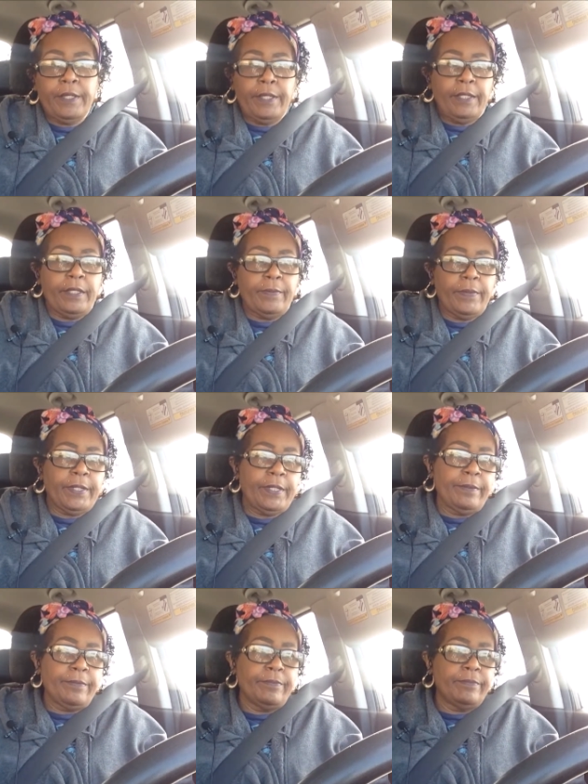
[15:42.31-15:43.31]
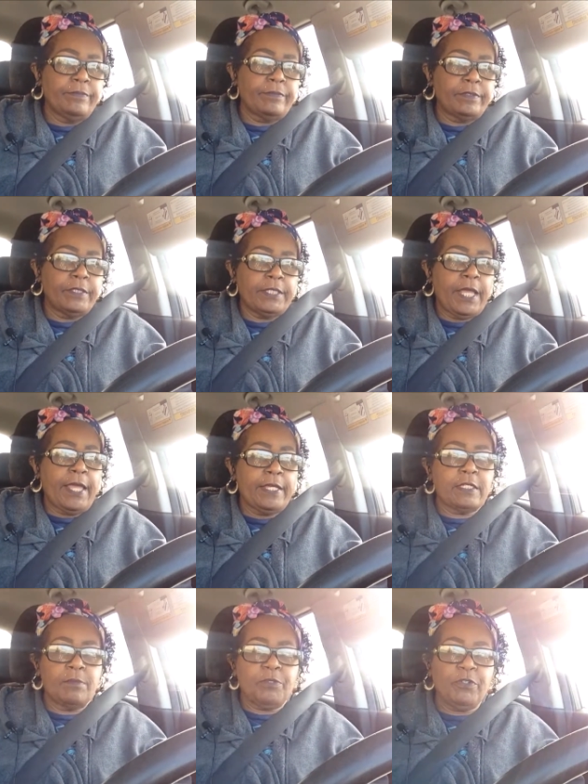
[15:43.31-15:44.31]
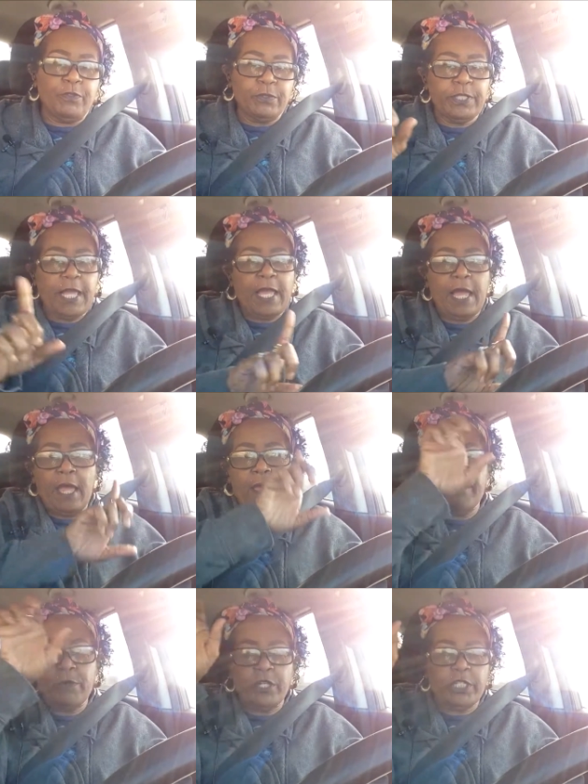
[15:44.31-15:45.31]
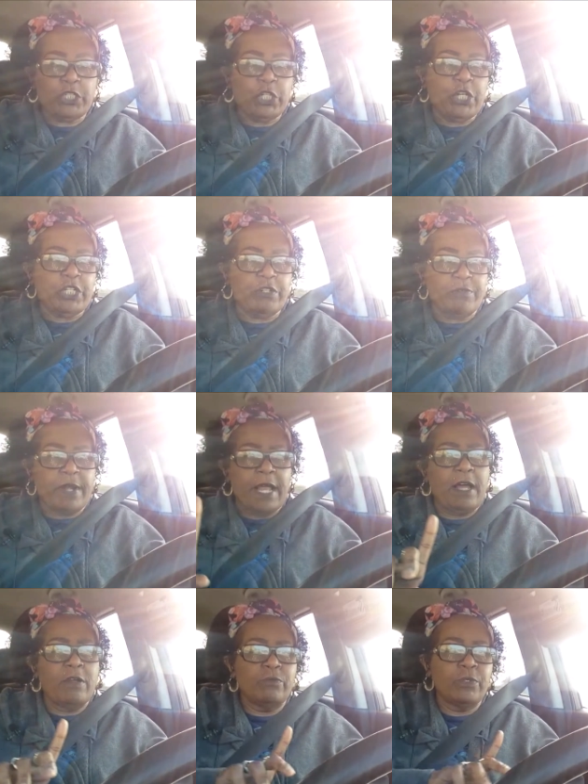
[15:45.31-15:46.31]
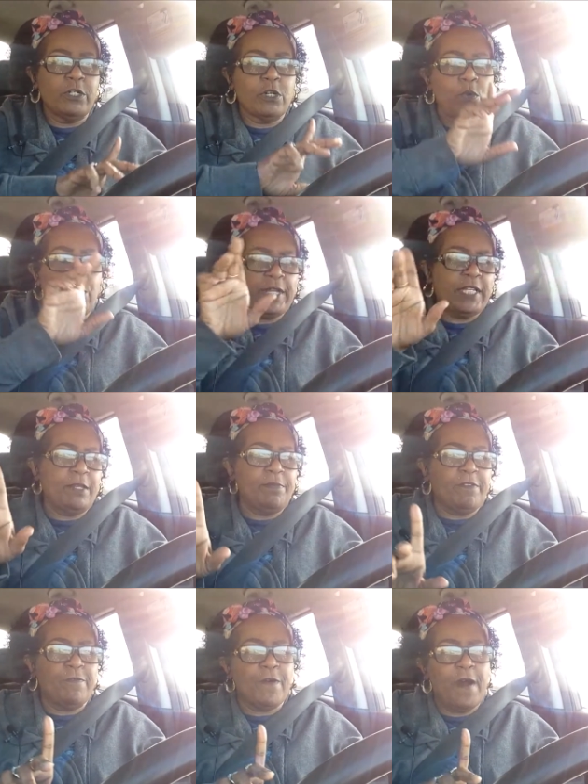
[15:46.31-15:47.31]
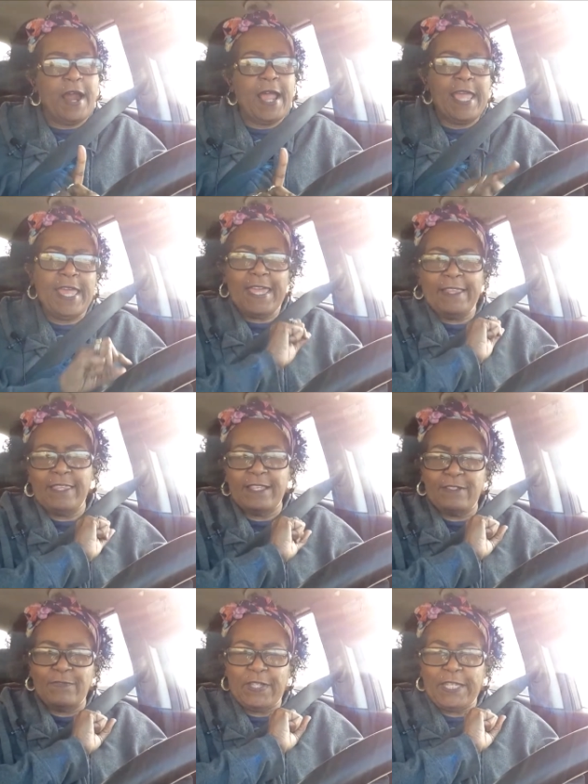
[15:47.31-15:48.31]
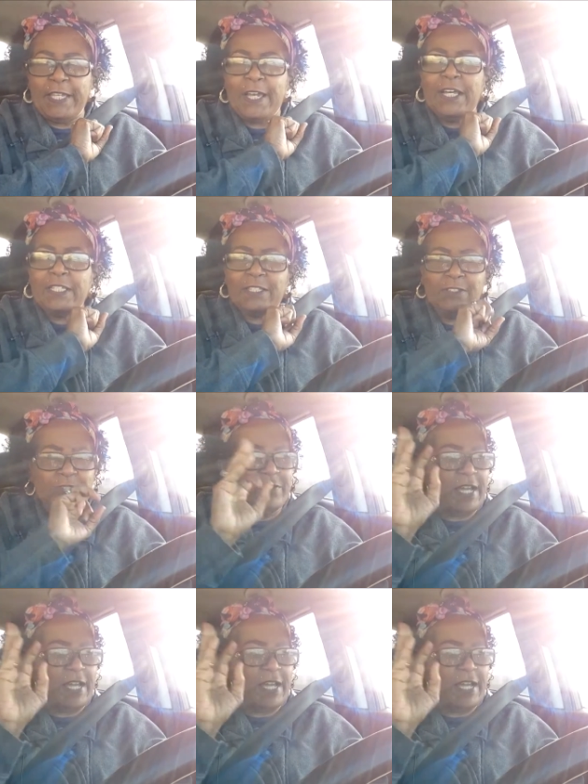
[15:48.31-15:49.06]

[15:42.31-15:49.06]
anyway, today is a beautiful day. I am going to turn it around real quickly before I end this video so you